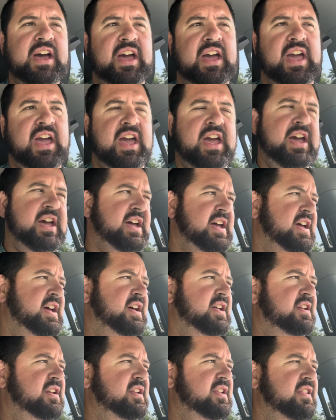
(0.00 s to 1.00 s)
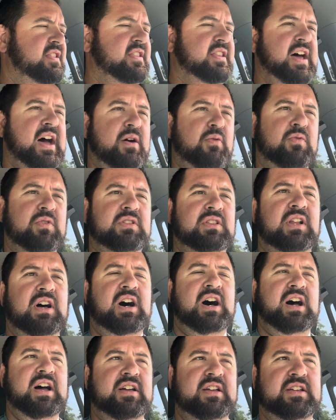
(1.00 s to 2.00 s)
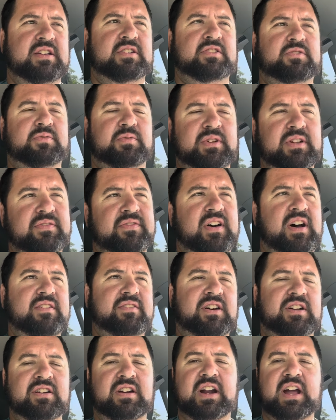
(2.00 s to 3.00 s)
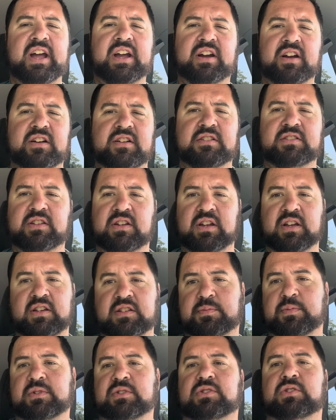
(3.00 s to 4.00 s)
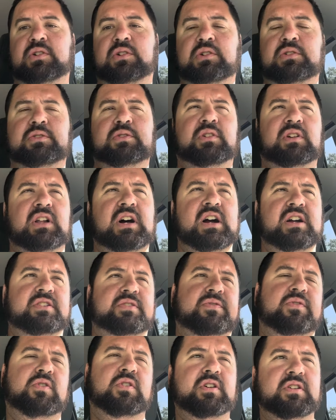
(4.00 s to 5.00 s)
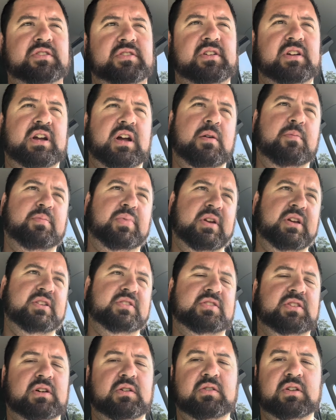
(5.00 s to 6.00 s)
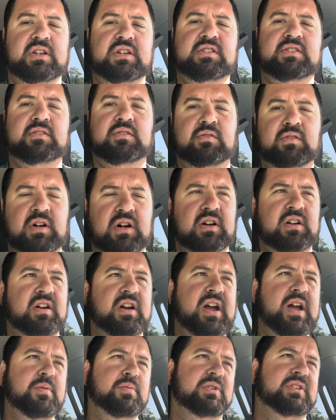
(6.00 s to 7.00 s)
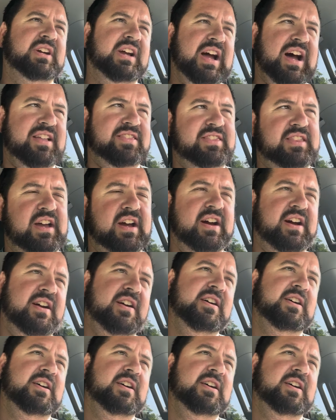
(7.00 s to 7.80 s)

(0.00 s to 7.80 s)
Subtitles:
And that wood lot is 2,500 acres and has been sold to a large forestry company, so he's no longer able to cut there.